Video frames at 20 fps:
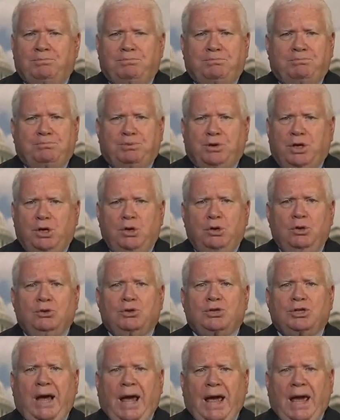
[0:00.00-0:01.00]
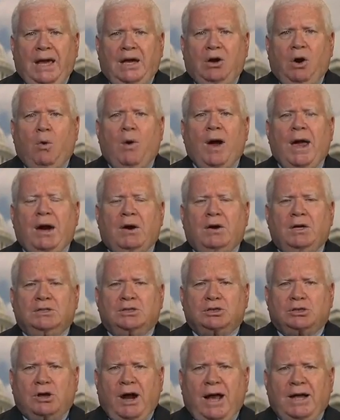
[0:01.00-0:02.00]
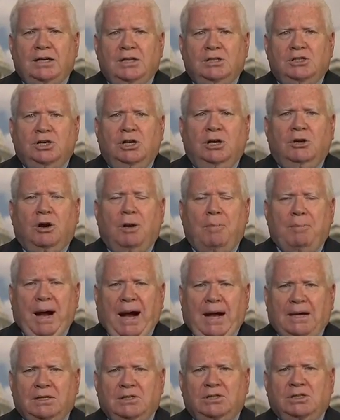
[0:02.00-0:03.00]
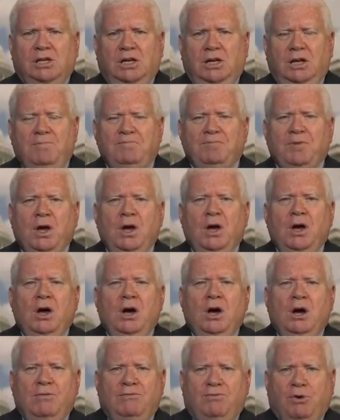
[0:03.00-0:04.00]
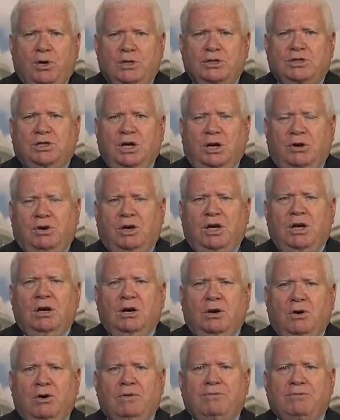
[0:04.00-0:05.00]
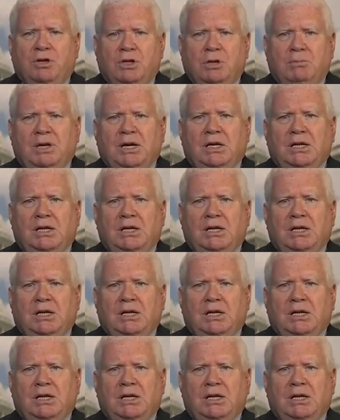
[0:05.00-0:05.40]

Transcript: produce a coherent strategy or a policy for Syria, or for the Middle